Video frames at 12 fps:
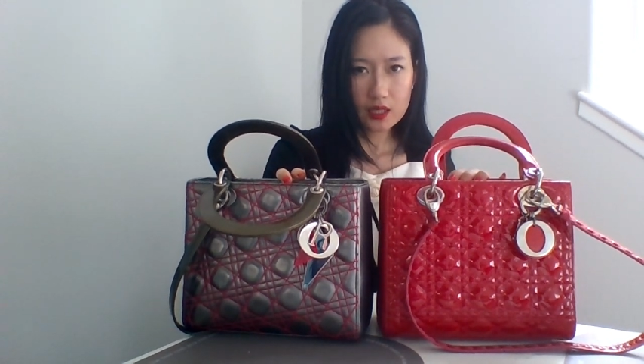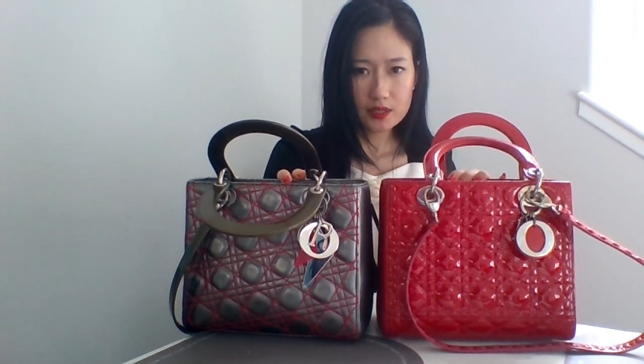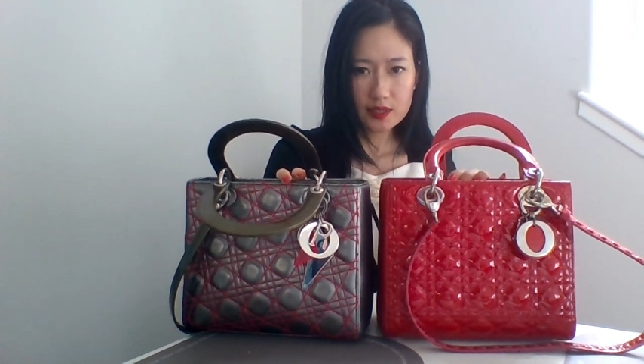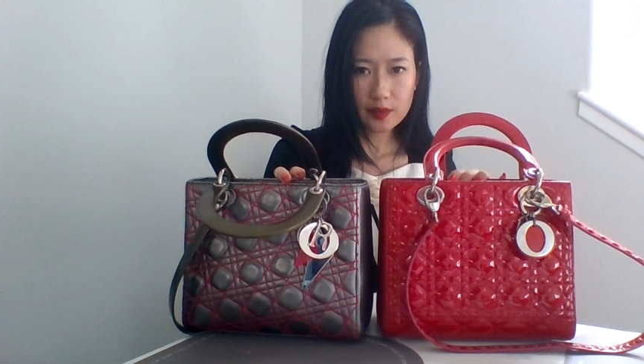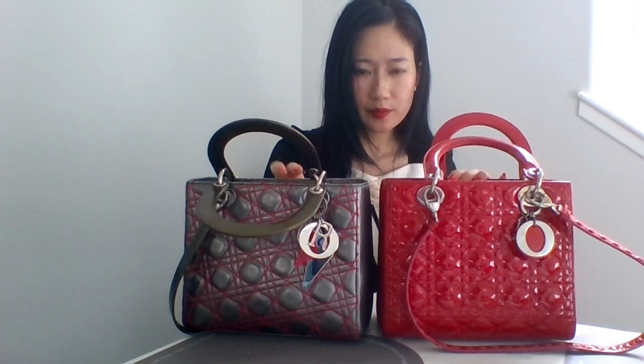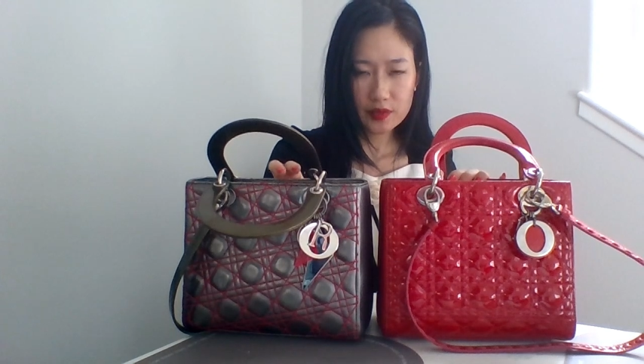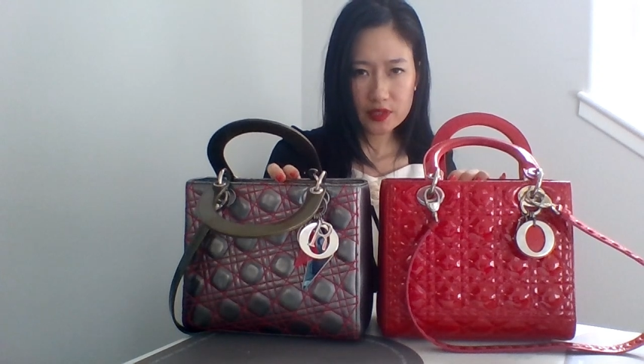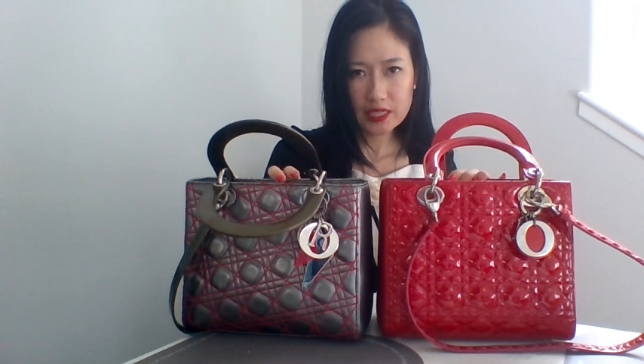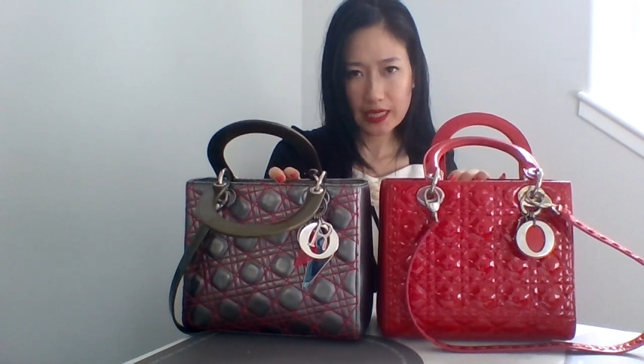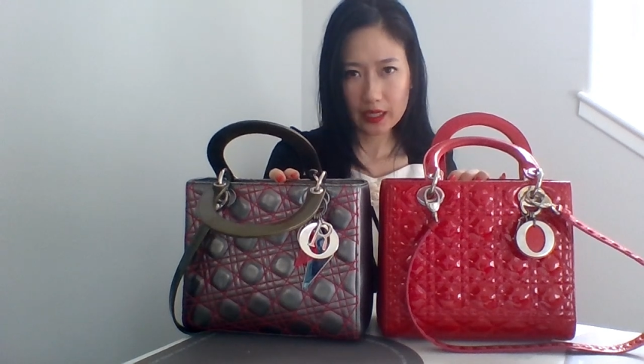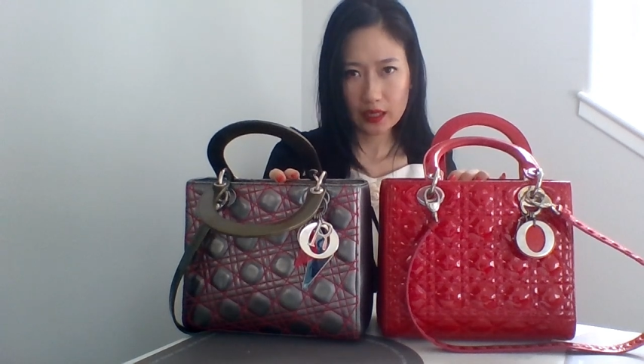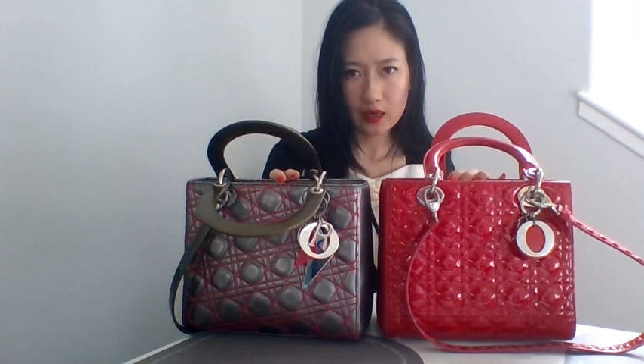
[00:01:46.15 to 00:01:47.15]
It's their
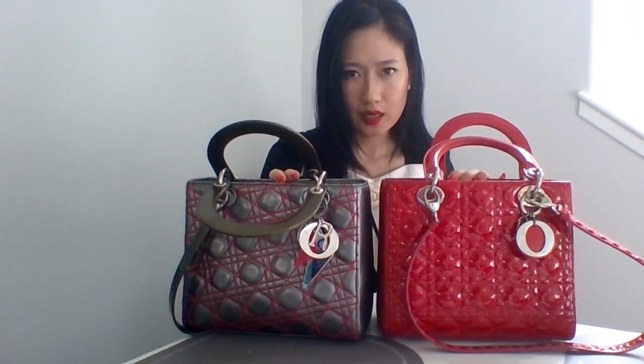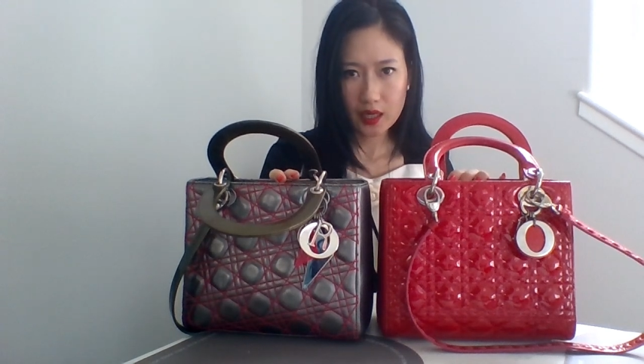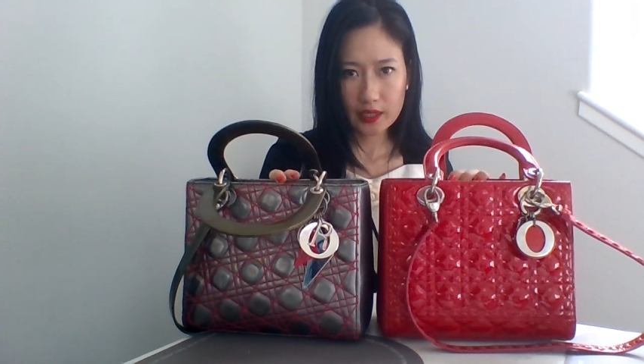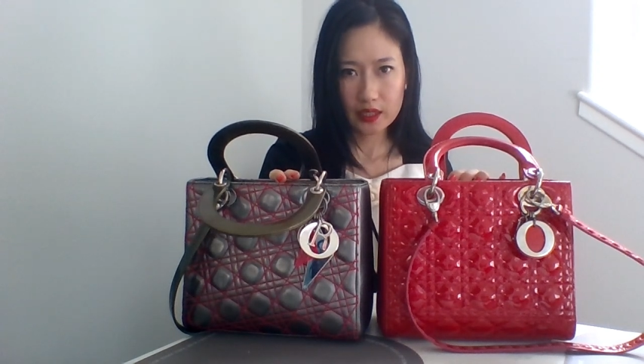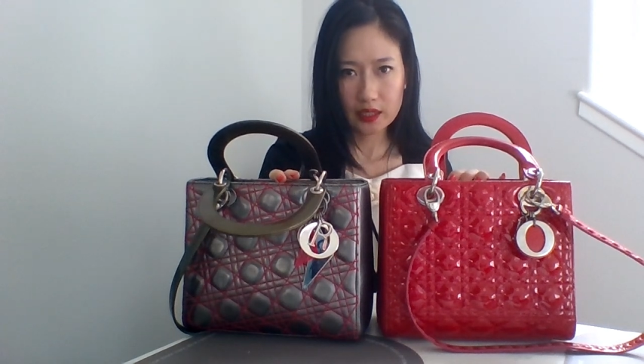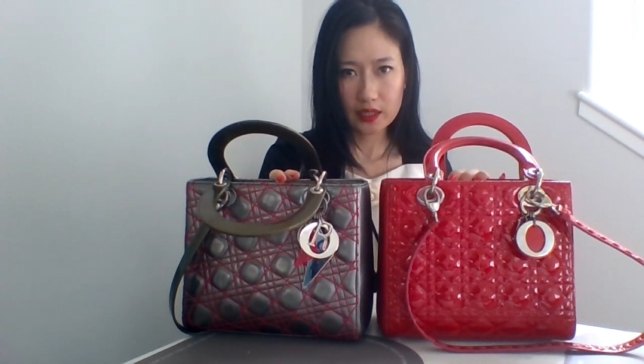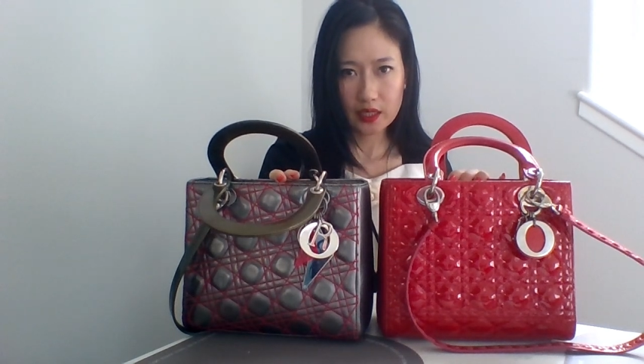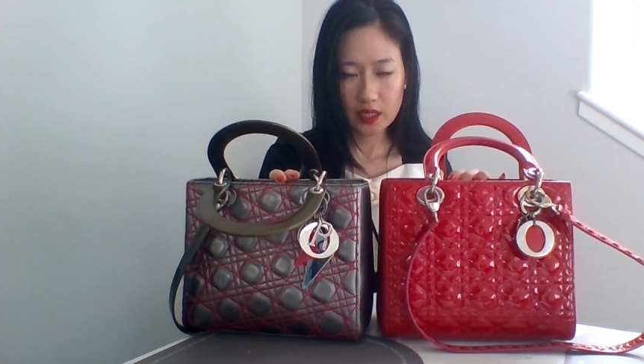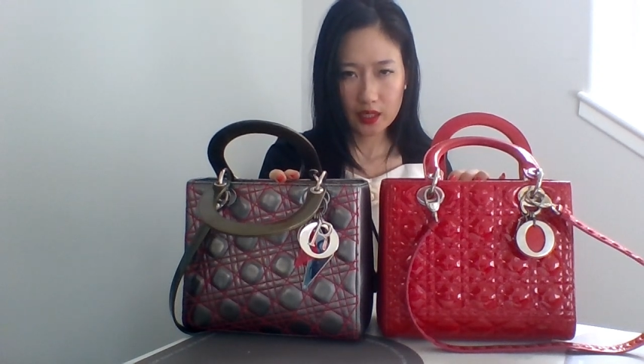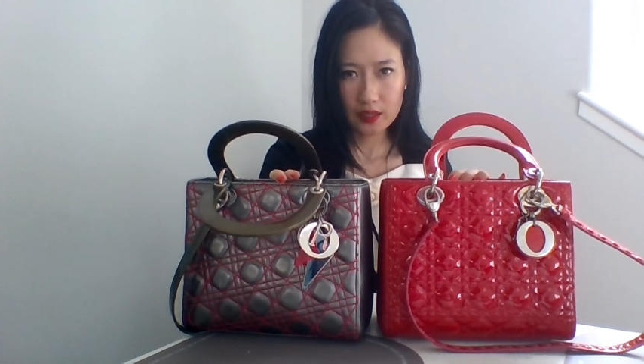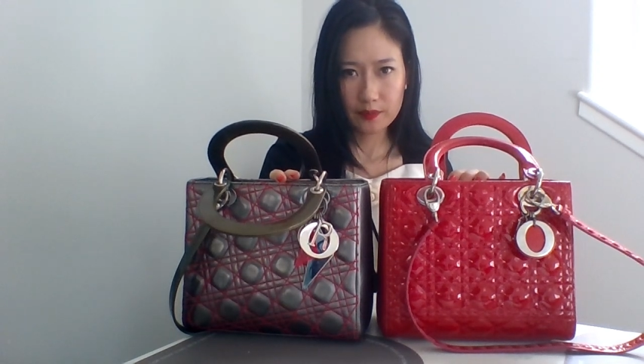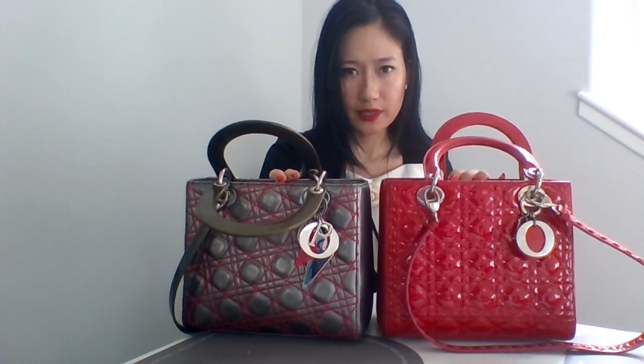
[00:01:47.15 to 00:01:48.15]
most iconic
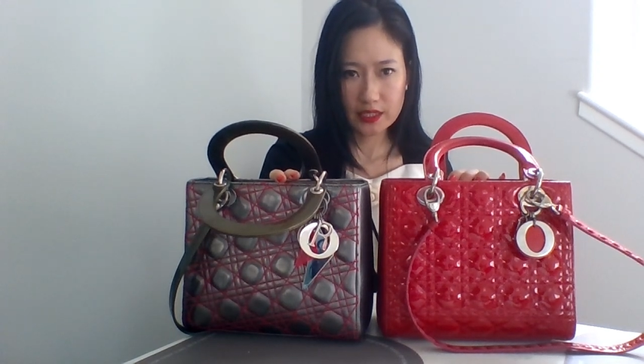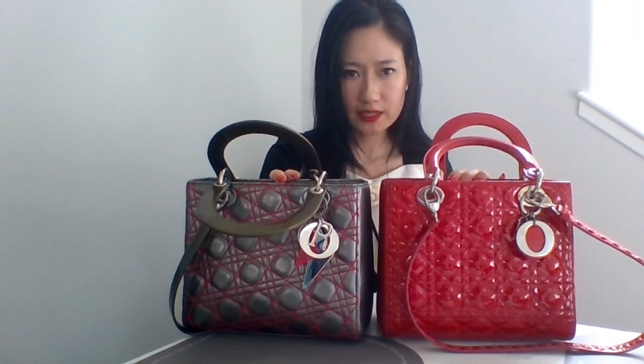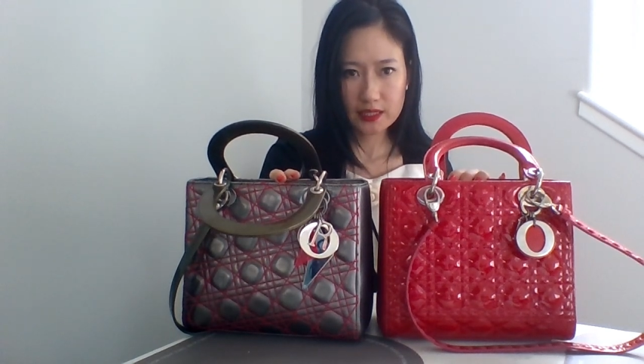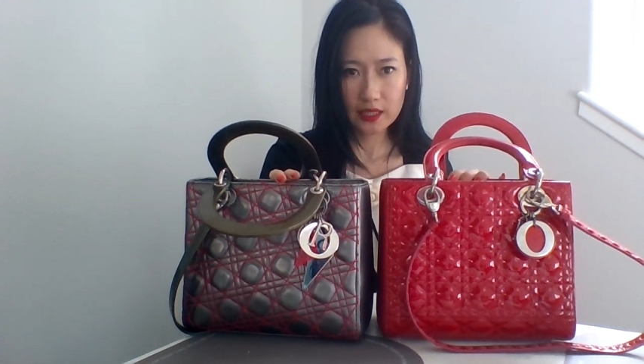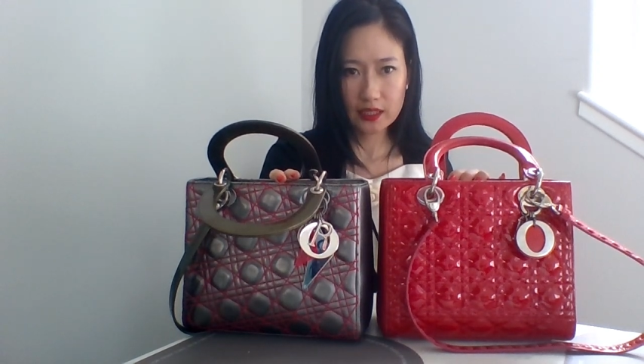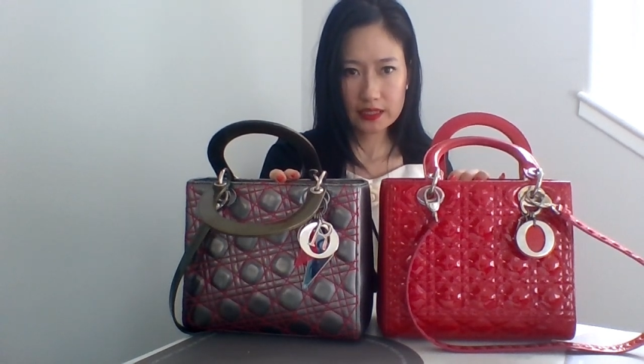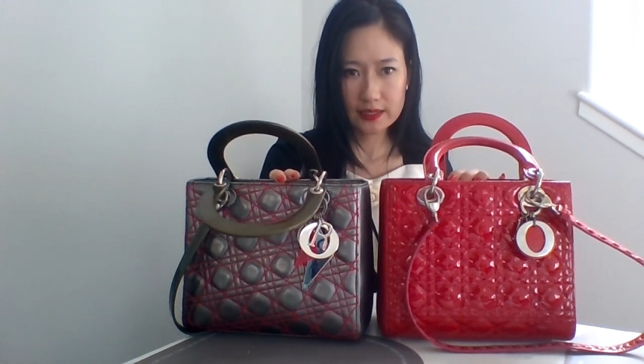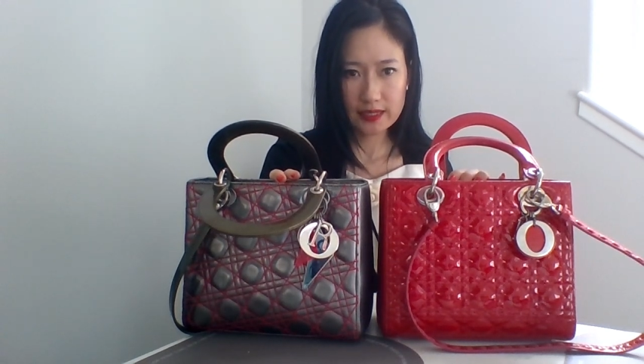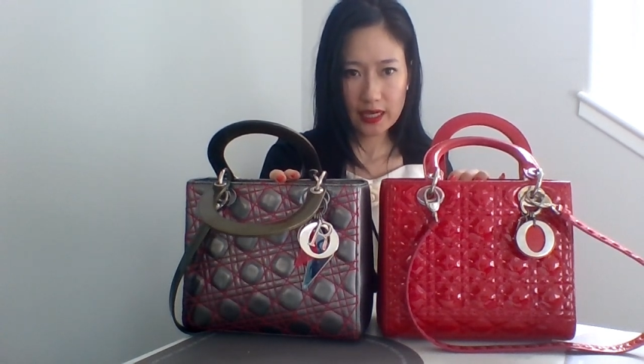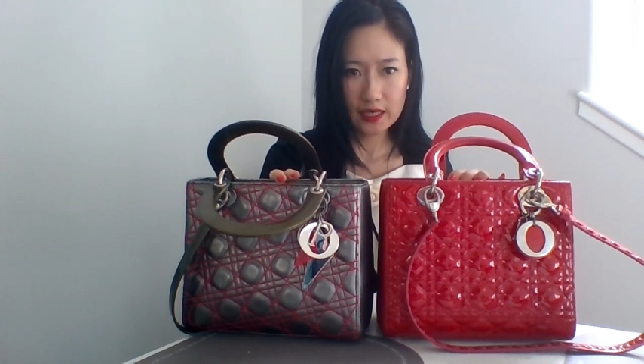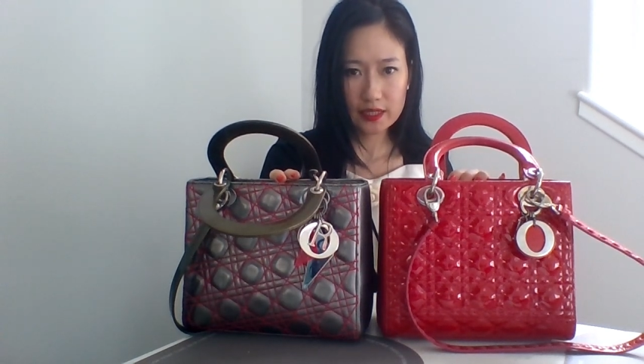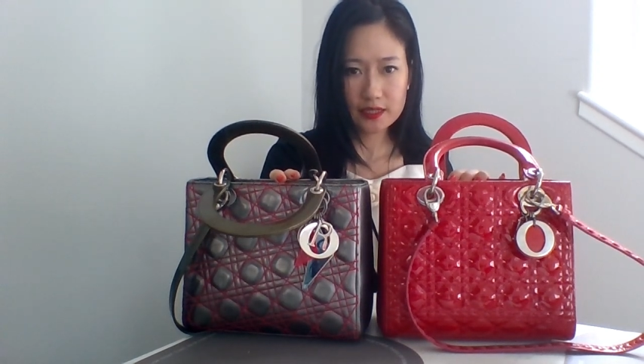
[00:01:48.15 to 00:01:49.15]
and best-selling
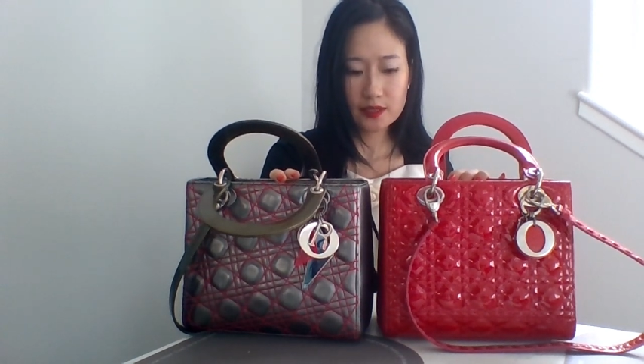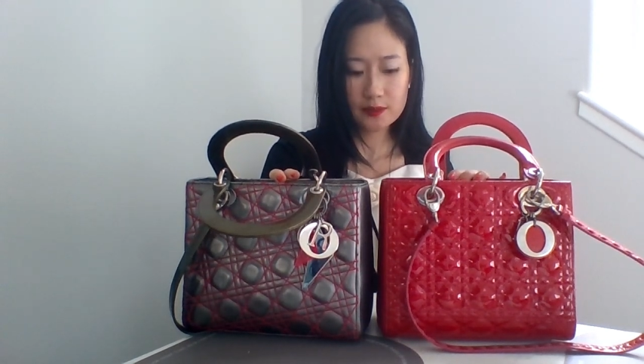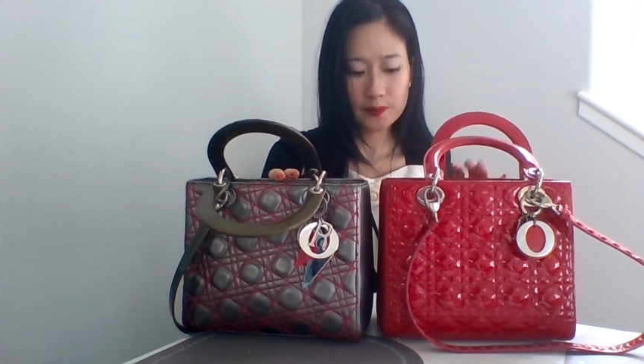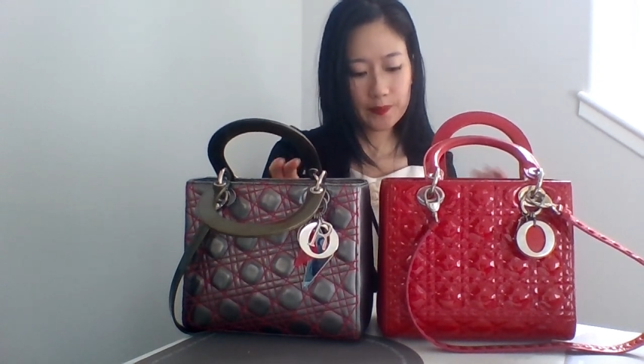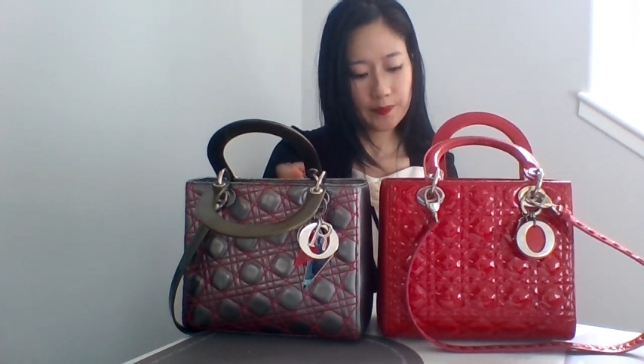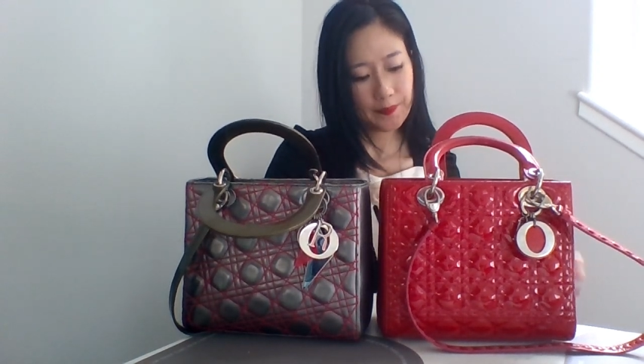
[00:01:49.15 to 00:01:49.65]
size.